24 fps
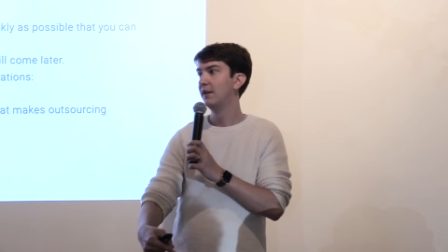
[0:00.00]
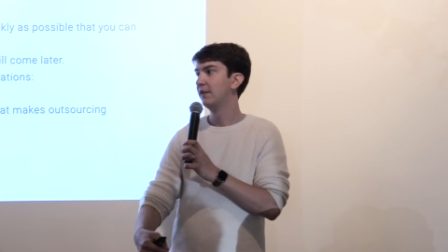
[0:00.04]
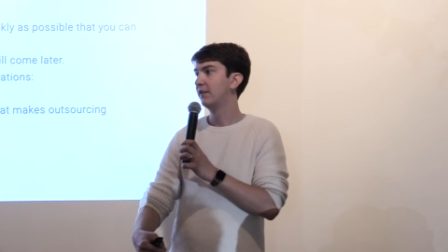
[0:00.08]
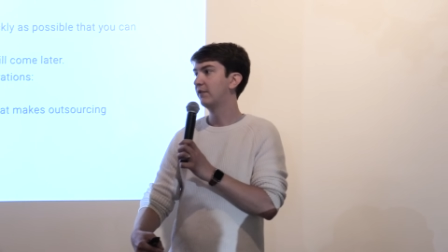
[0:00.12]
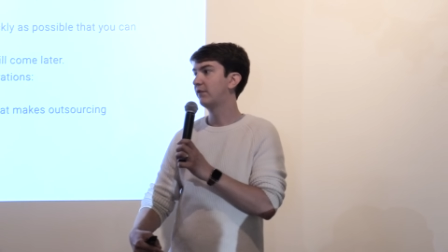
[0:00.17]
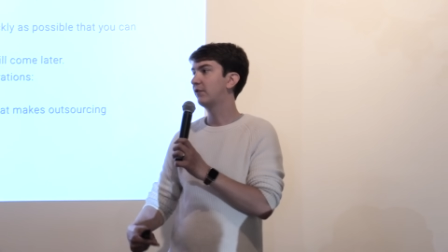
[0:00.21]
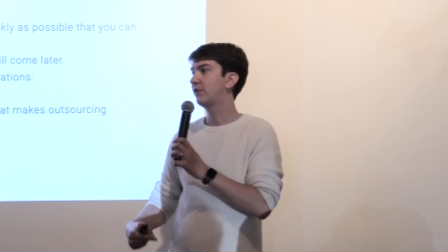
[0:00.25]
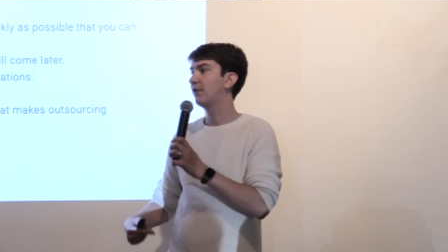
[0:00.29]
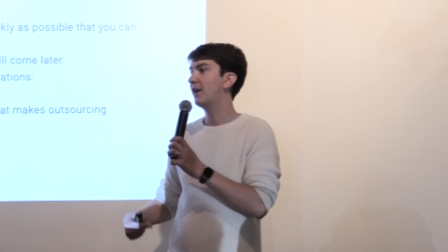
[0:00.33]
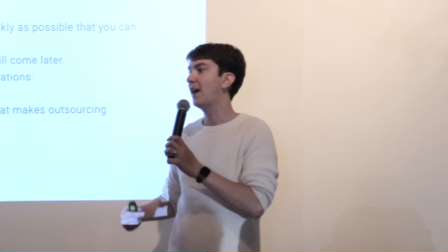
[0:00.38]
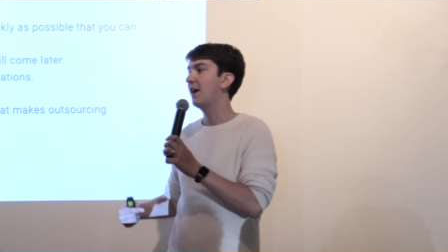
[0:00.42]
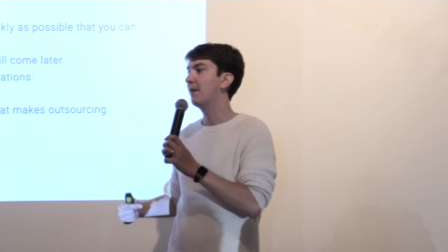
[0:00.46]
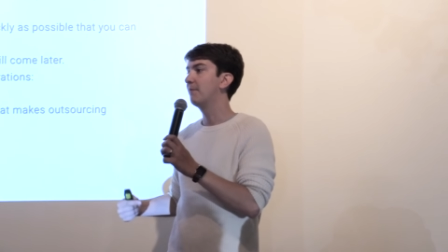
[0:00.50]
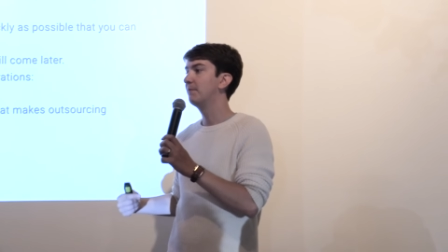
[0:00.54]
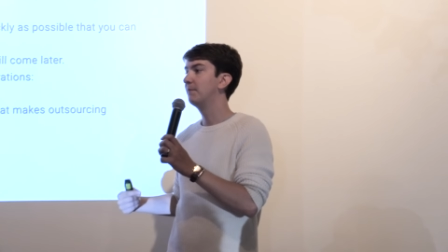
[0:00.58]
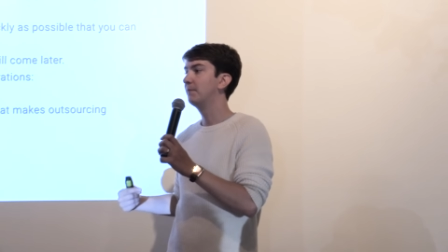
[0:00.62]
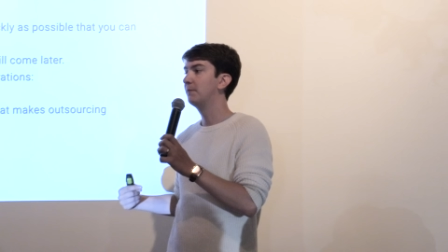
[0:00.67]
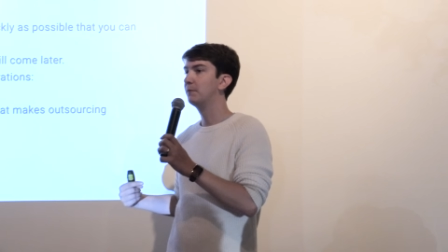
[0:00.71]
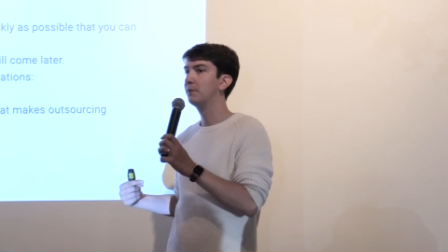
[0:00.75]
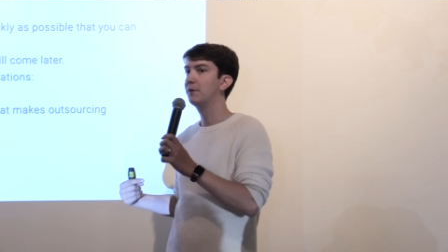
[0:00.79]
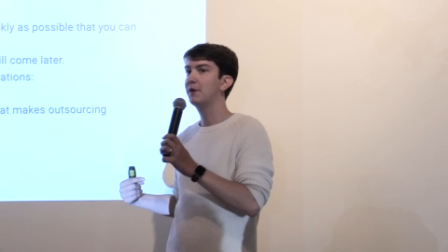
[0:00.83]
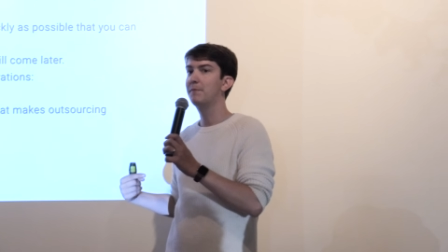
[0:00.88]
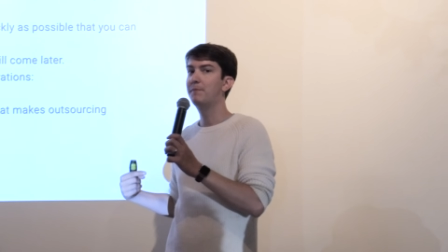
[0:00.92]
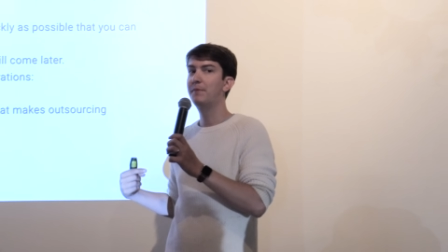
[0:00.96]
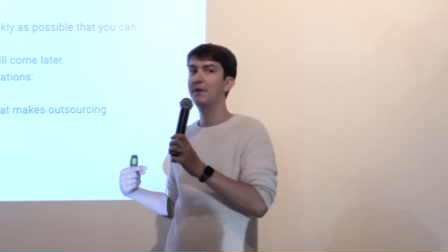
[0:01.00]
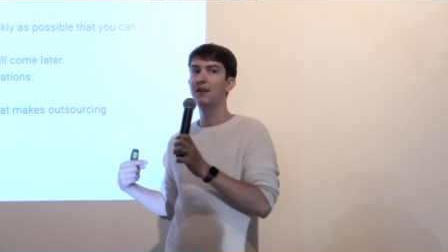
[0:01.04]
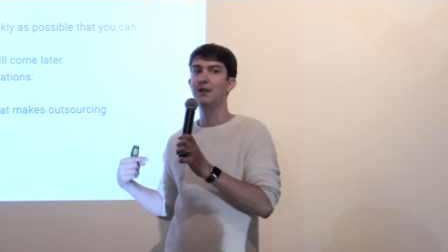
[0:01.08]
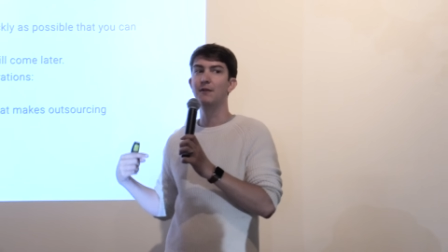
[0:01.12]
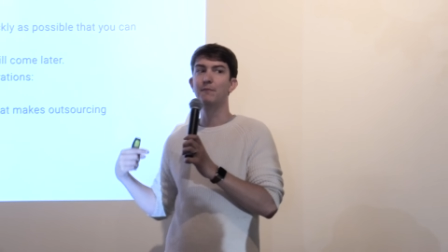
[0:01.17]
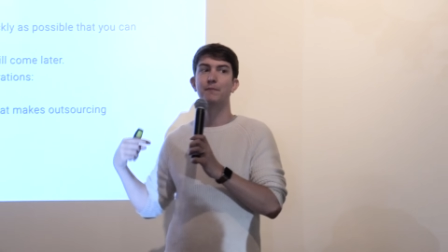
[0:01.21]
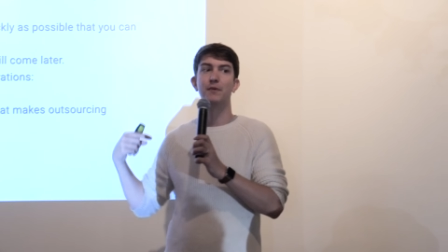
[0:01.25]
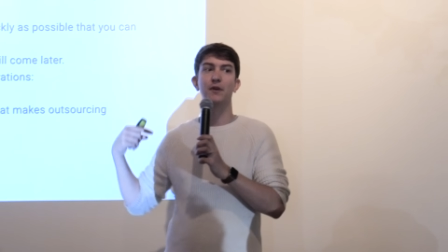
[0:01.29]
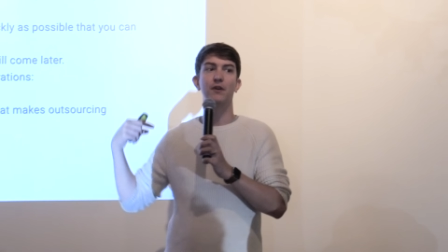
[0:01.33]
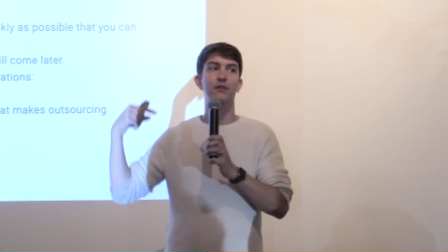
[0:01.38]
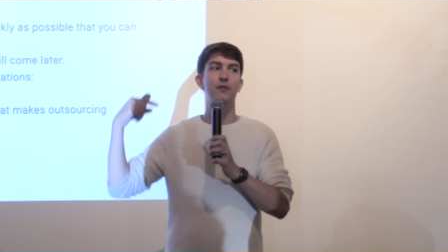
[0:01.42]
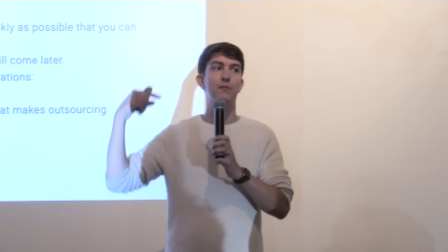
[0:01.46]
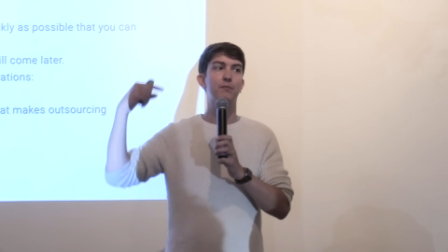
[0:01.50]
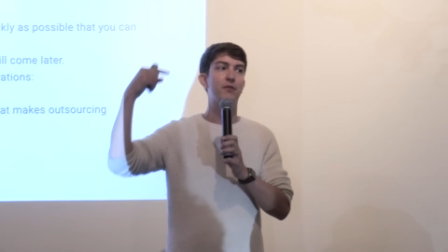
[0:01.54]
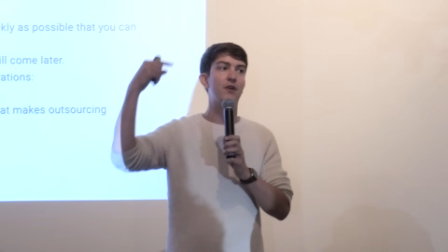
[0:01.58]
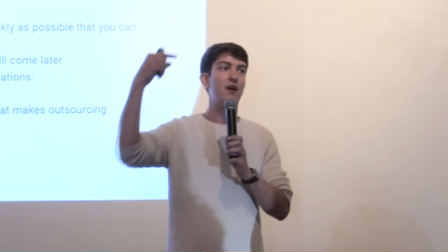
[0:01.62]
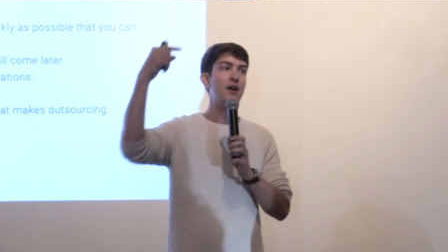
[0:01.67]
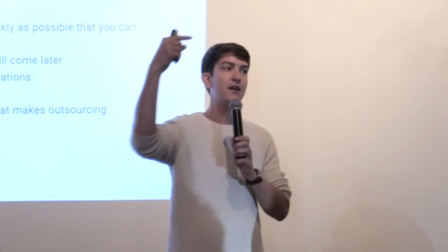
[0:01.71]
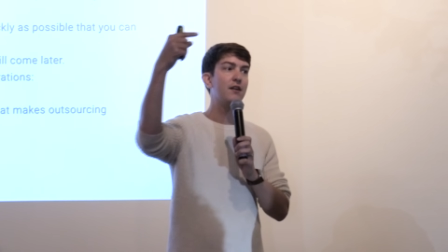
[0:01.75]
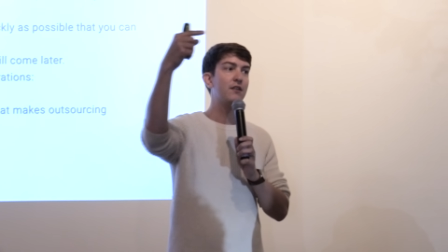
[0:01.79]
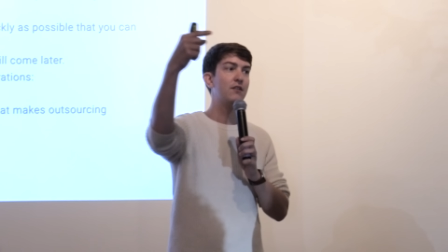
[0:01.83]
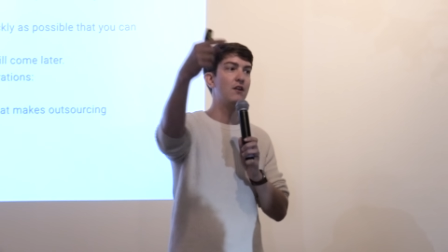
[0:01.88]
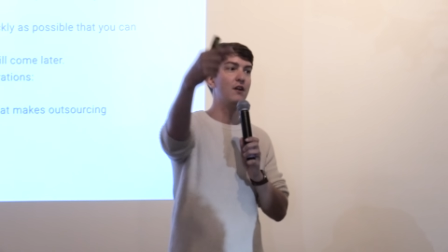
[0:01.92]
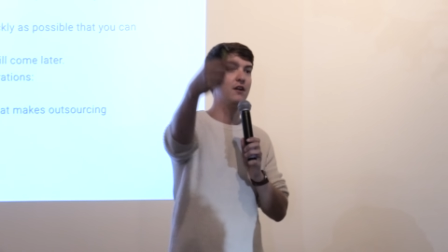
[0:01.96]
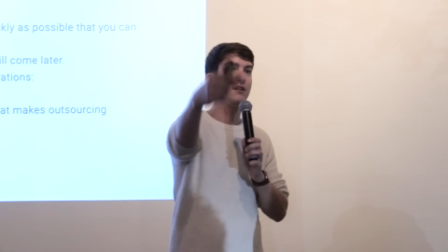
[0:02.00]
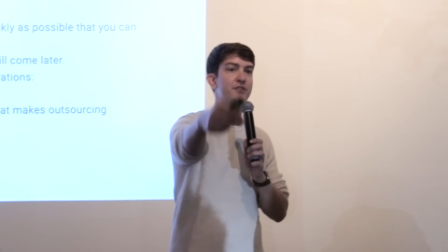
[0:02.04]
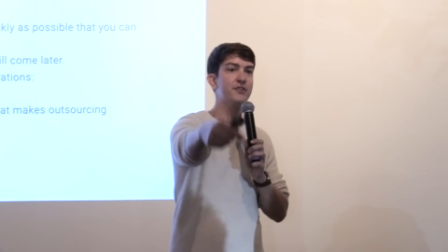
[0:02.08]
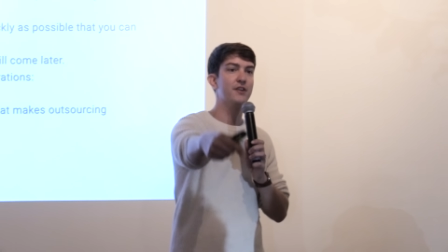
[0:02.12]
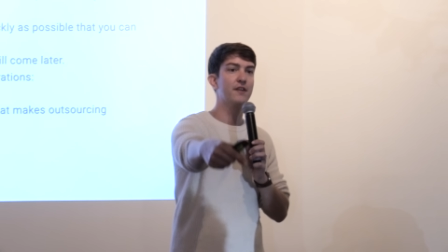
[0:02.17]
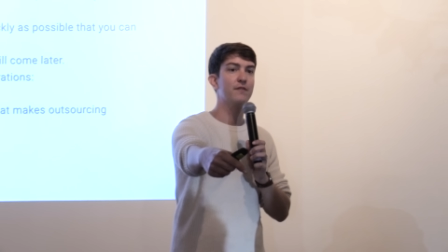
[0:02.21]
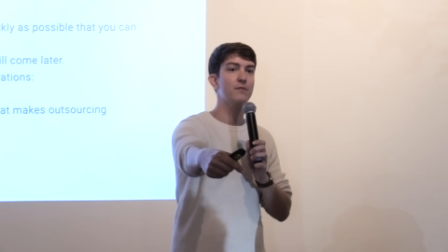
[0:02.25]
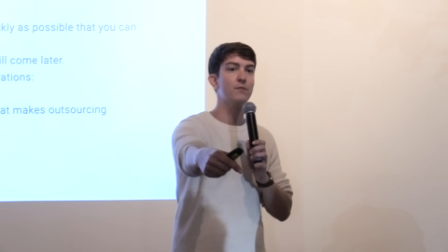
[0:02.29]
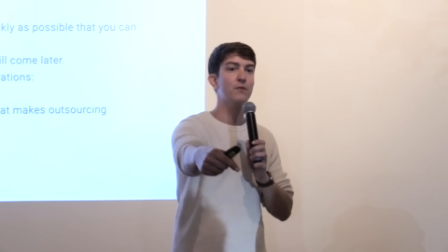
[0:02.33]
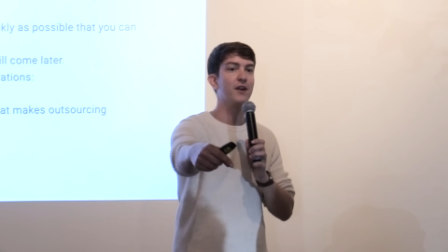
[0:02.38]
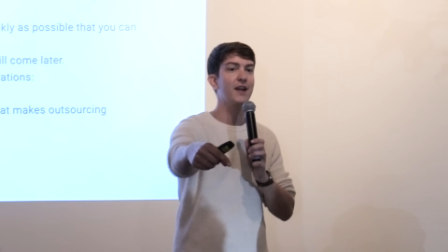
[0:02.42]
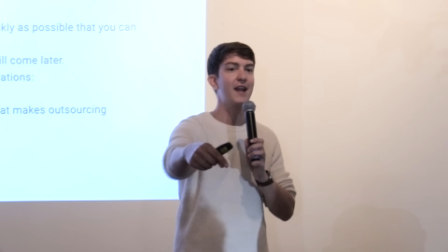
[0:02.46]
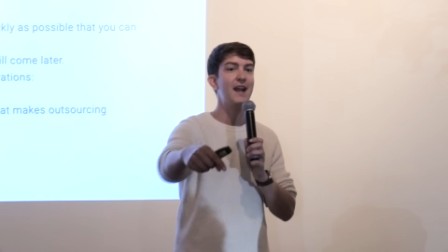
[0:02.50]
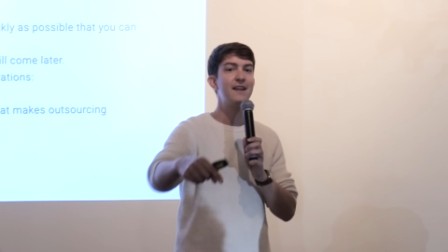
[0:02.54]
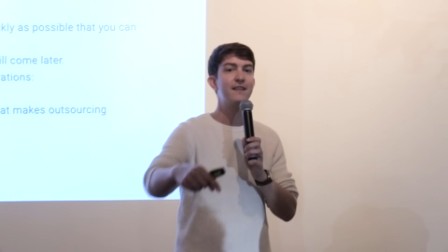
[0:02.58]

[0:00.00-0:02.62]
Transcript: Scrap, repeat, build the product, launch, doesn't work.